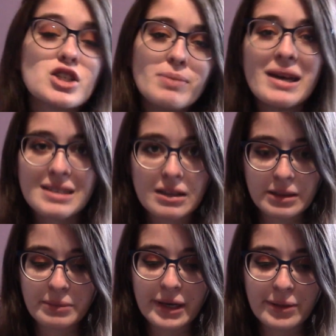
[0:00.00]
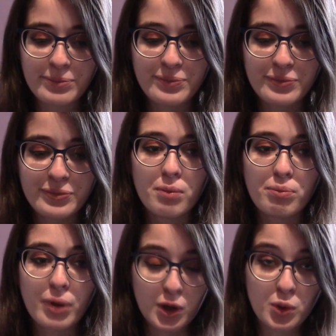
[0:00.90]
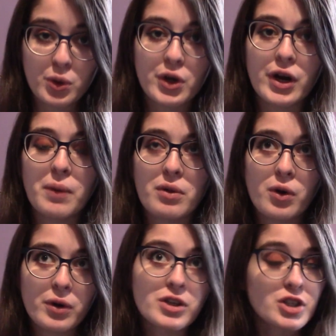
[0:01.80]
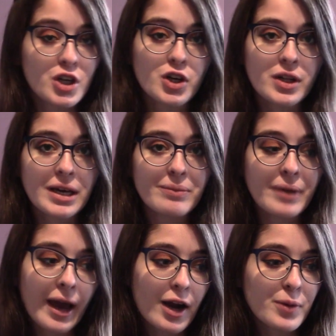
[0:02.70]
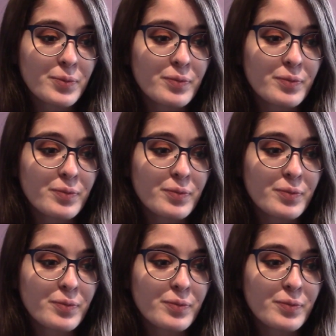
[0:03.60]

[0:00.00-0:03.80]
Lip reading: basically me, but cooler and with orange curly hair.